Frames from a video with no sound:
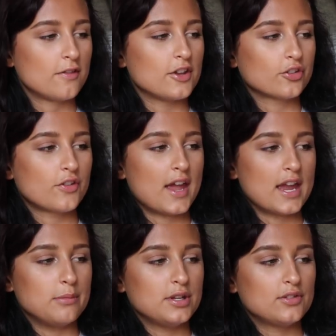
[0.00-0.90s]
These are the
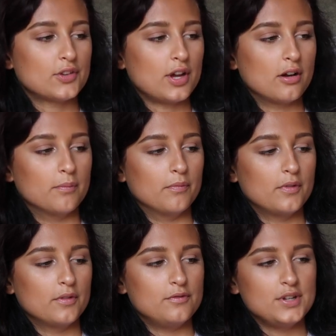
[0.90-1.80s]
Amy's
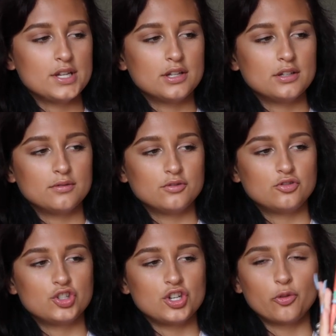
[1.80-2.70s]

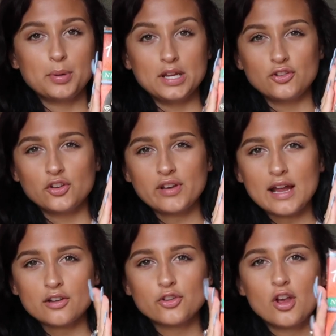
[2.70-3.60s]
vegan cheese pizza
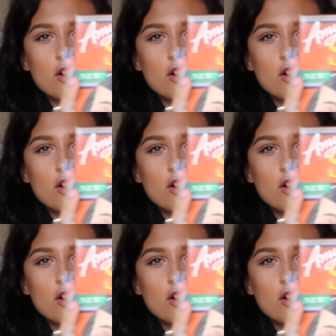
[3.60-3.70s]
snacks.